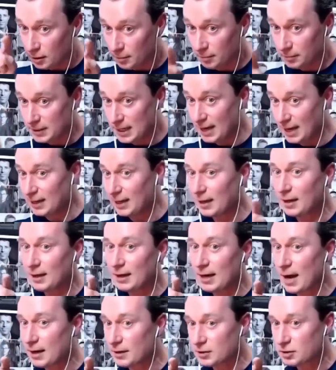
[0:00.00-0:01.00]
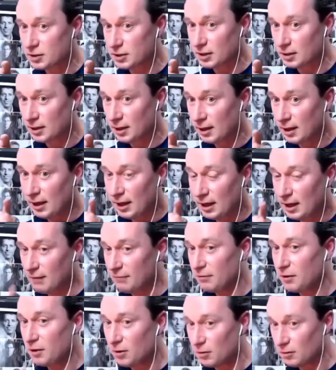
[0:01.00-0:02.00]
taking an action. If
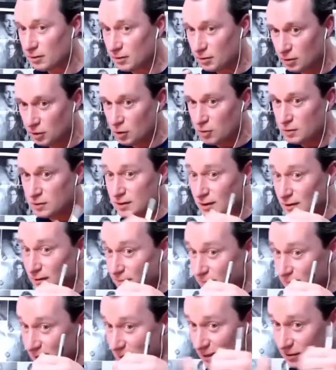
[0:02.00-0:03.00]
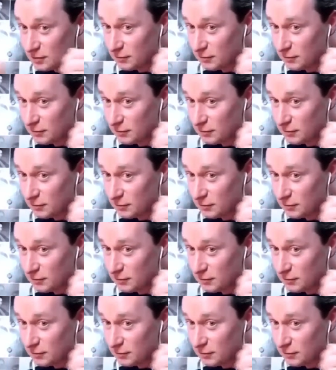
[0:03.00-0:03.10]
you don't use the next